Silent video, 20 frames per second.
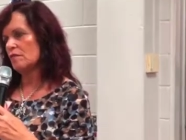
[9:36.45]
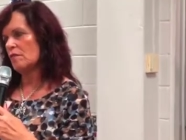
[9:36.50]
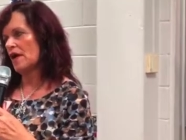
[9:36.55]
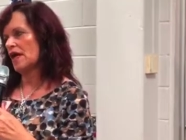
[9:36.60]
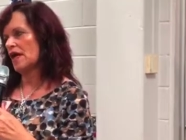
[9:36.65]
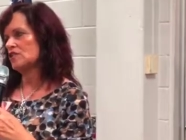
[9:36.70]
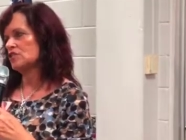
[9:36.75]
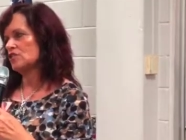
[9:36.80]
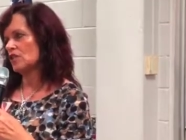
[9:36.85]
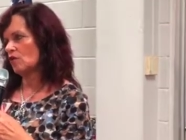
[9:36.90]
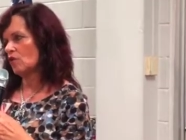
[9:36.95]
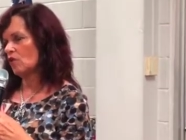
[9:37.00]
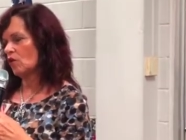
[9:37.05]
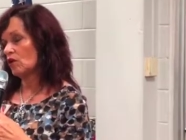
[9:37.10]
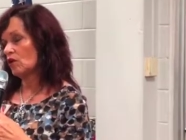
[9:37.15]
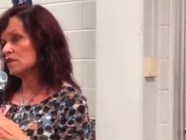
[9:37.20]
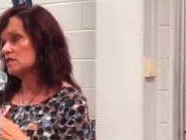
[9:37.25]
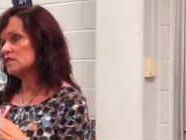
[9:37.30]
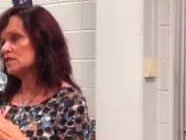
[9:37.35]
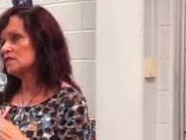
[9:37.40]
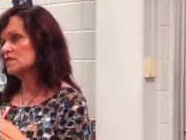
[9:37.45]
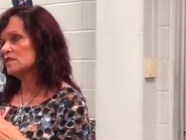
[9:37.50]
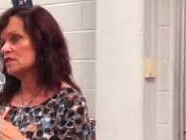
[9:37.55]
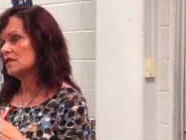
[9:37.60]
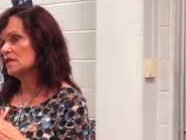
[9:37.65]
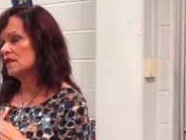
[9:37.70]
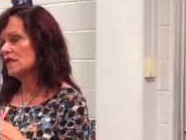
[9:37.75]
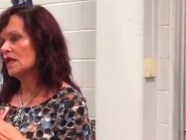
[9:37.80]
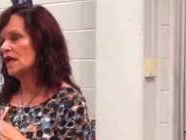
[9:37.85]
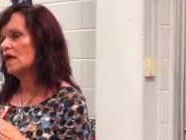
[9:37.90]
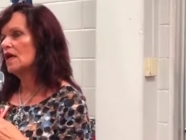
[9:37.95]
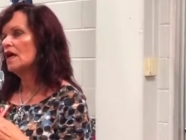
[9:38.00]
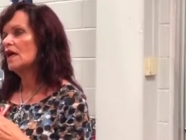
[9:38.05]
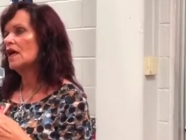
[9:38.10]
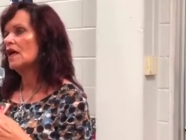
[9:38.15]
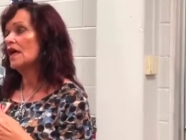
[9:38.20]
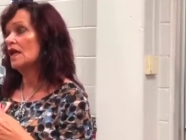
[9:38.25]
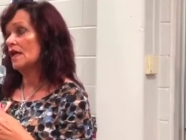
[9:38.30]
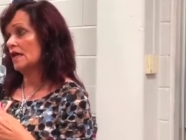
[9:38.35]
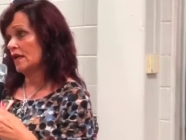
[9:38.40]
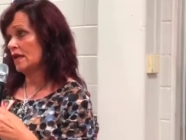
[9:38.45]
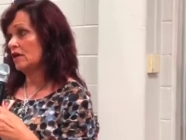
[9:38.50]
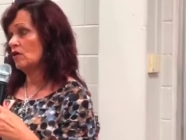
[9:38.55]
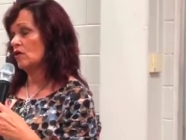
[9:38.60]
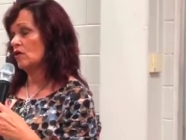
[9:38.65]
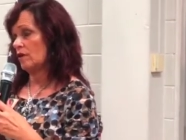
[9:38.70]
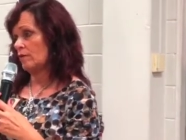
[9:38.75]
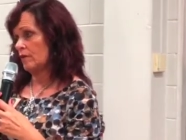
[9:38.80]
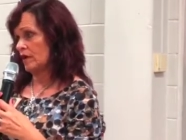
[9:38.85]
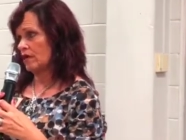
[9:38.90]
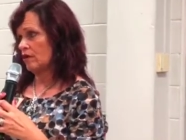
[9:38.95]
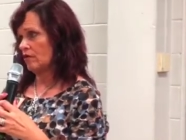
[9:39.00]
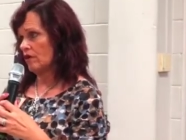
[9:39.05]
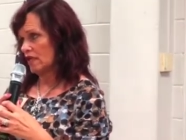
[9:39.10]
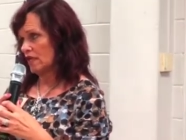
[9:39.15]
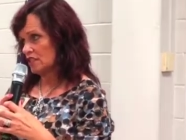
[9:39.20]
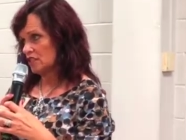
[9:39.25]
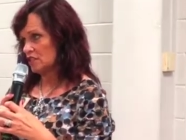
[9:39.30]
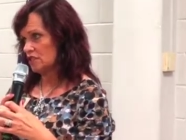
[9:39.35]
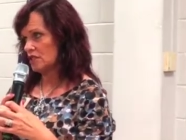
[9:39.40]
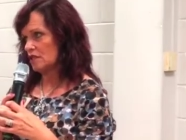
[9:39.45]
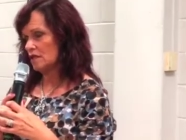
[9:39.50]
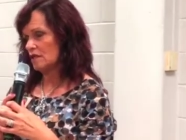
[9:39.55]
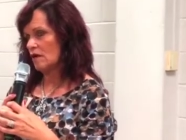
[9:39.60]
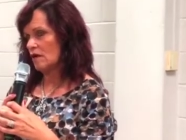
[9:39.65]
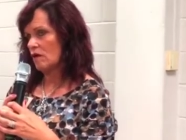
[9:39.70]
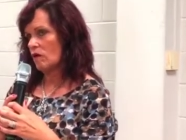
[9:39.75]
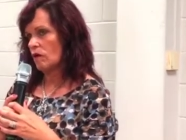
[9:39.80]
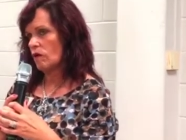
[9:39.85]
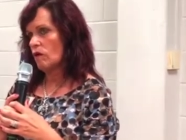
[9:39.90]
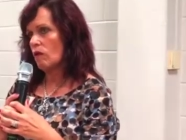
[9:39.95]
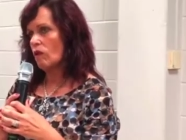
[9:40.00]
the magic words, illegal immigration.